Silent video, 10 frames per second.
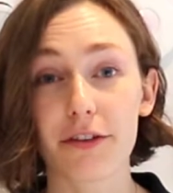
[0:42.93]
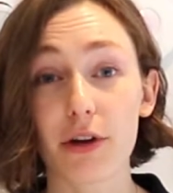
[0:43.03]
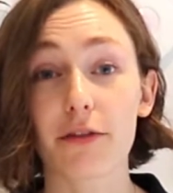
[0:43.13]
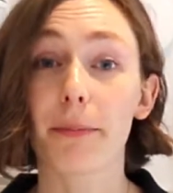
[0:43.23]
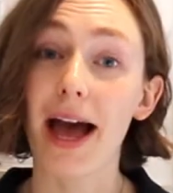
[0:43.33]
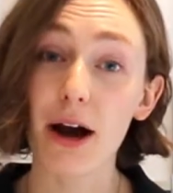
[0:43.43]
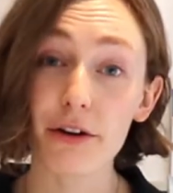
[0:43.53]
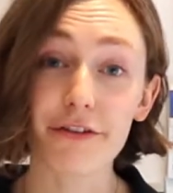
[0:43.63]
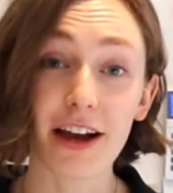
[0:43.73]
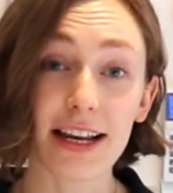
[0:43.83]
if you have a
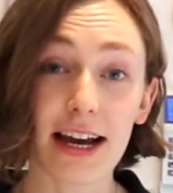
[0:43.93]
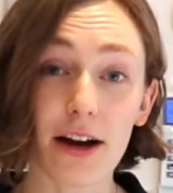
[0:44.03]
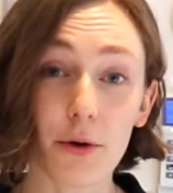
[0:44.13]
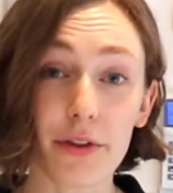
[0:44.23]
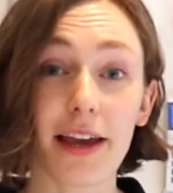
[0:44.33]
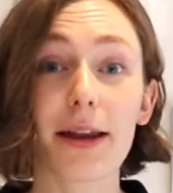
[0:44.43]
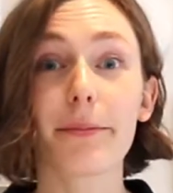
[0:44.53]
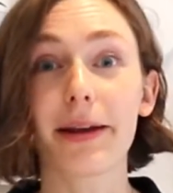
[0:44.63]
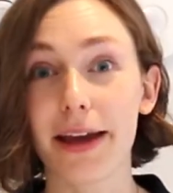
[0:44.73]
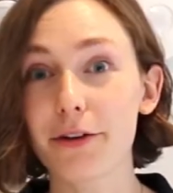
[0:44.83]
power failure or the
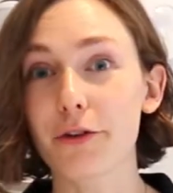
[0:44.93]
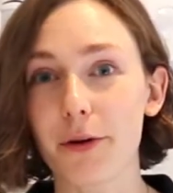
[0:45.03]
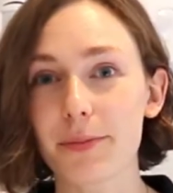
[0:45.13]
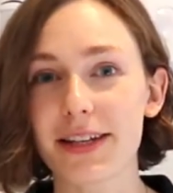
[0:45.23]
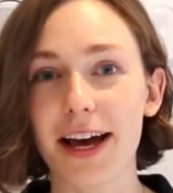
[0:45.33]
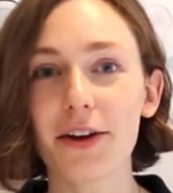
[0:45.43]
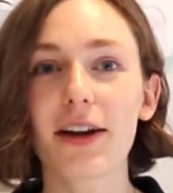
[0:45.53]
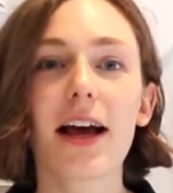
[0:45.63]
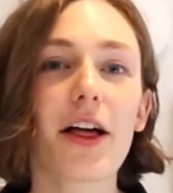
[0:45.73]
NBN drops out,